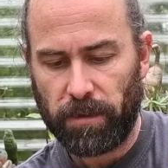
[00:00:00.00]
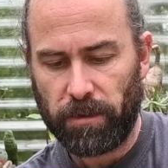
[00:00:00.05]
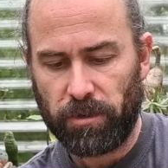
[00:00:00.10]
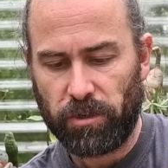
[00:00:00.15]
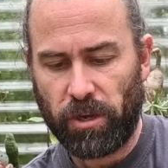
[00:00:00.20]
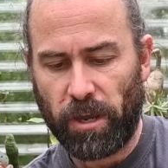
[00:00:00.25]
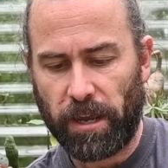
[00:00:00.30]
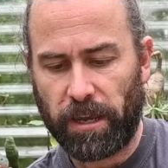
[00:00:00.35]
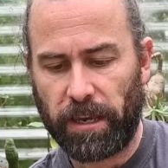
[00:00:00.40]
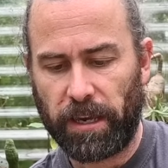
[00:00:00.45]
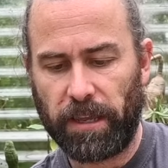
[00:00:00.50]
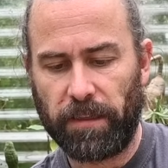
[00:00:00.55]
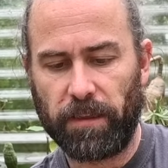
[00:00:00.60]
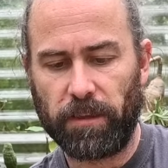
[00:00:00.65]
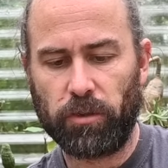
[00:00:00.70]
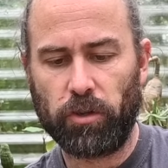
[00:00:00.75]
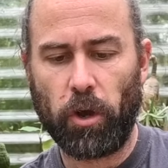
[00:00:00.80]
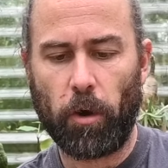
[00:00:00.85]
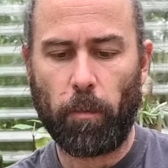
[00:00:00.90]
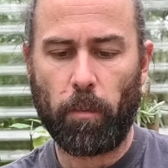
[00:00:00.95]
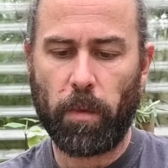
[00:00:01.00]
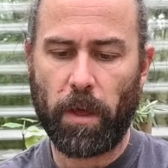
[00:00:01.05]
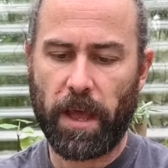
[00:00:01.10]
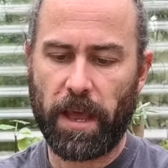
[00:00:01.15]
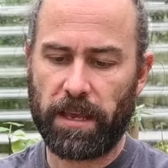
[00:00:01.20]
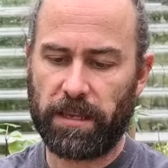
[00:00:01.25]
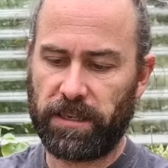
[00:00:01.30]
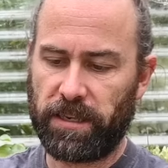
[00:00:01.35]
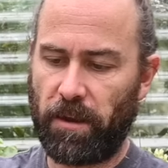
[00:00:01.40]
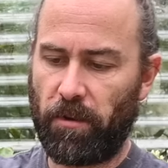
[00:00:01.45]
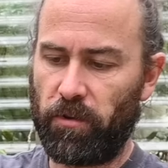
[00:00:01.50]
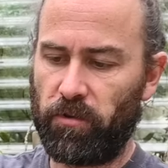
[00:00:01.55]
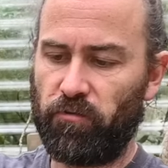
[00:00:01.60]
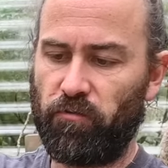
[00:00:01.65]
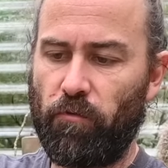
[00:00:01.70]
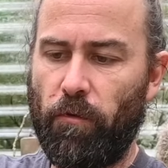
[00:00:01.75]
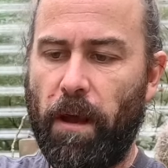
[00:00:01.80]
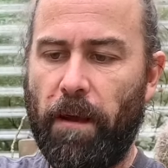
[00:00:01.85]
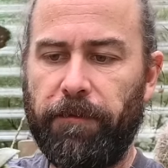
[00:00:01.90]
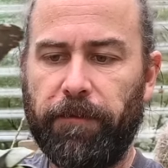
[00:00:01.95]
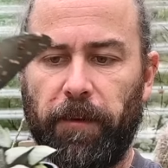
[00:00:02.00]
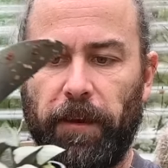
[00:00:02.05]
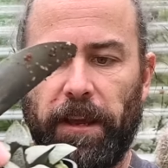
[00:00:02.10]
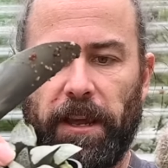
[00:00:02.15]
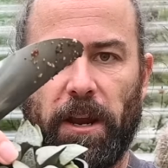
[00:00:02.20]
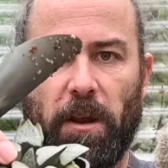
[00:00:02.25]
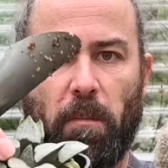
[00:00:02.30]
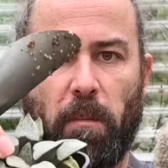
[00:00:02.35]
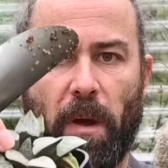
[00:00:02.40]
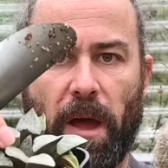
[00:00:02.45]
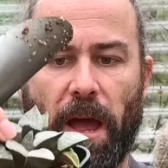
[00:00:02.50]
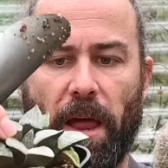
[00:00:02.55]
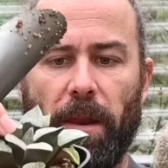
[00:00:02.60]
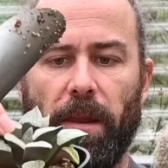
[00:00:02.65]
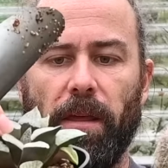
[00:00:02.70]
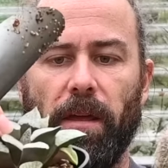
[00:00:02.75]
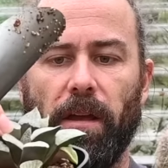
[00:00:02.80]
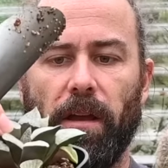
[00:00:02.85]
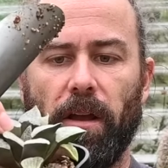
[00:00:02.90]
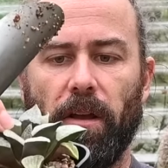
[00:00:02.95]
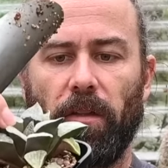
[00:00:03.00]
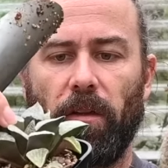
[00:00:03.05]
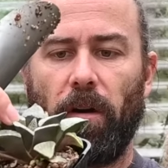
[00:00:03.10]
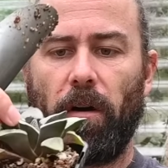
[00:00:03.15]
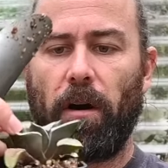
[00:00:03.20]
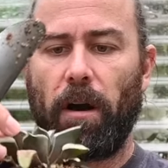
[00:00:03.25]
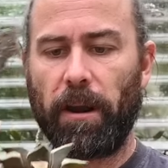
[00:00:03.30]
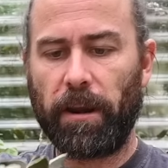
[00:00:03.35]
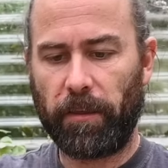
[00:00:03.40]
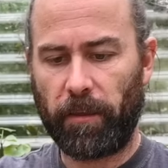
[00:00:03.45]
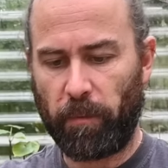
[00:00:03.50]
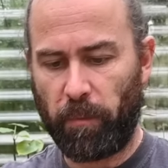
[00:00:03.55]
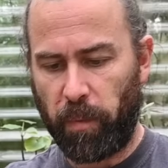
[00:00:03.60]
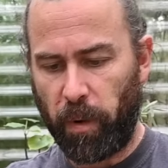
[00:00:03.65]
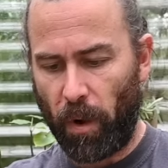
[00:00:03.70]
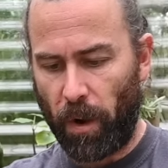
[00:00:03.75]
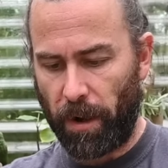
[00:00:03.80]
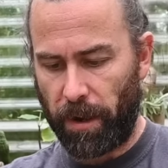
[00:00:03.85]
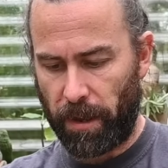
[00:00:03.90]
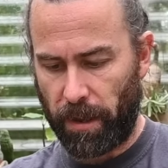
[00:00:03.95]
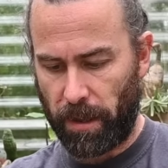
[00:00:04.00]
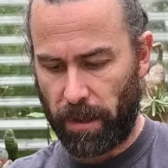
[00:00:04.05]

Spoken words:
chuck it in the top there so it's roughly at about the height of the pot.